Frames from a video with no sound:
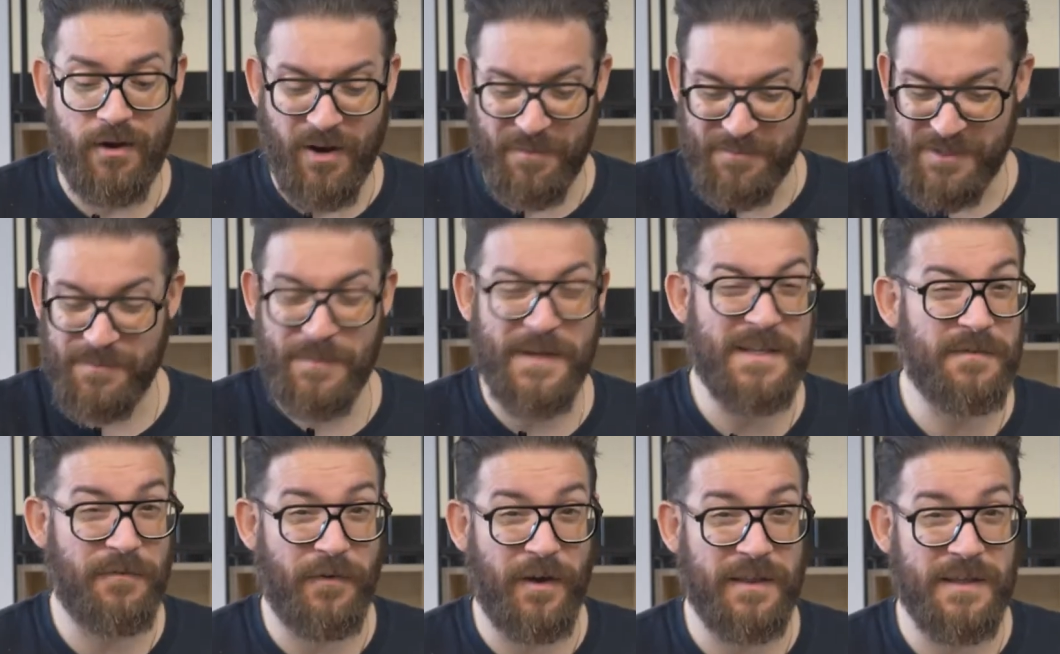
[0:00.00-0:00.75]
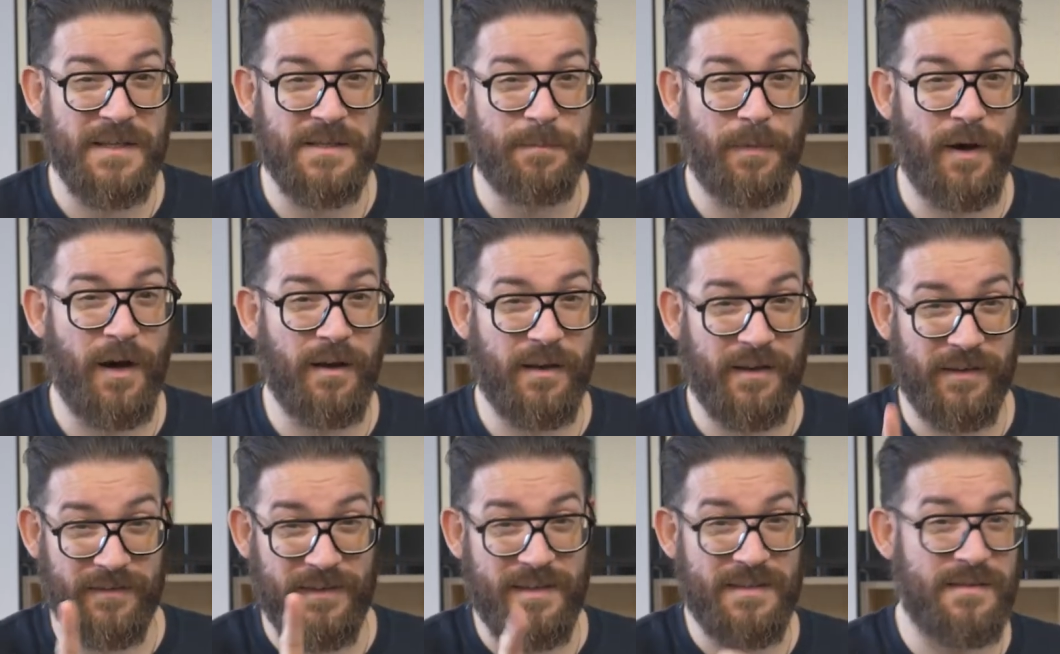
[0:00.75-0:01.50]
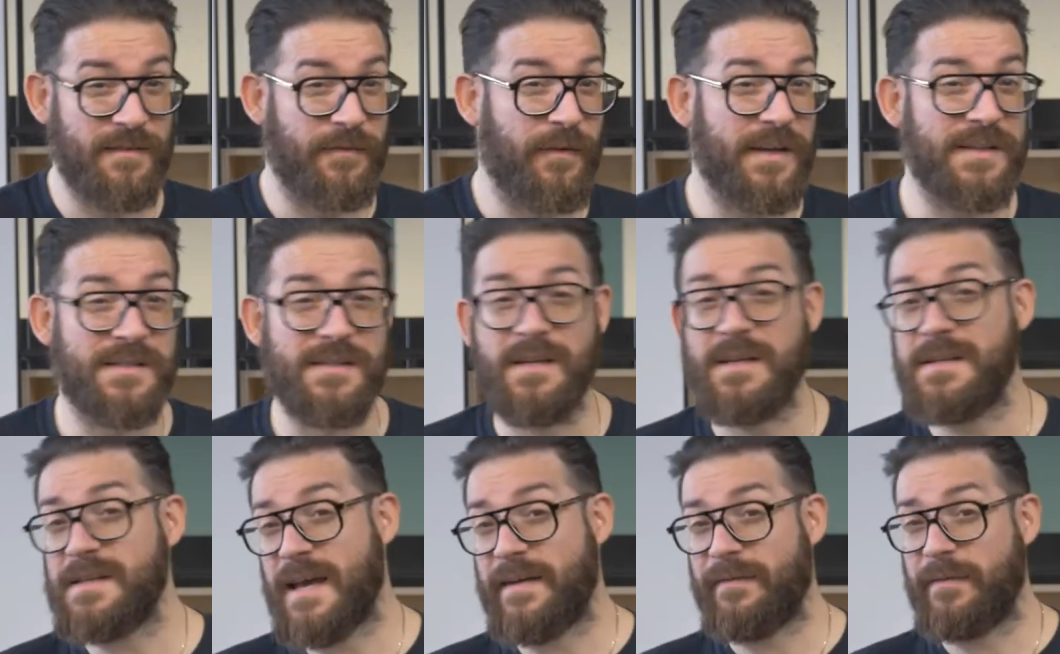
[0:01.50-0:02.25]
and I'm specifying this part because this device
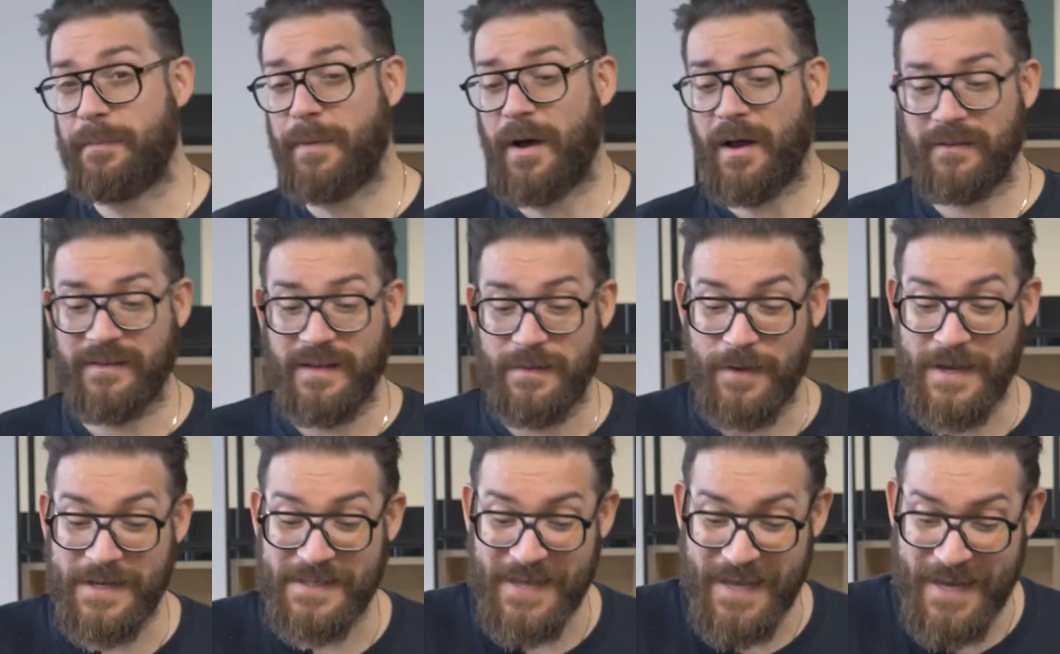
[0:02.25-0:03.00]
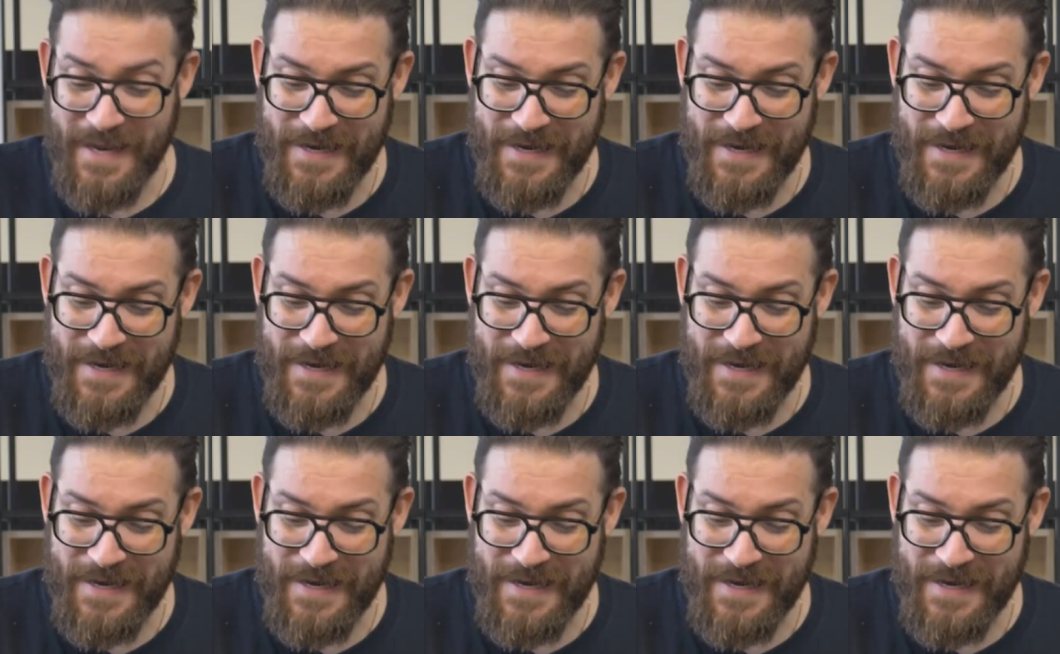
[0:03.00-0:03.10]
does have a party piece,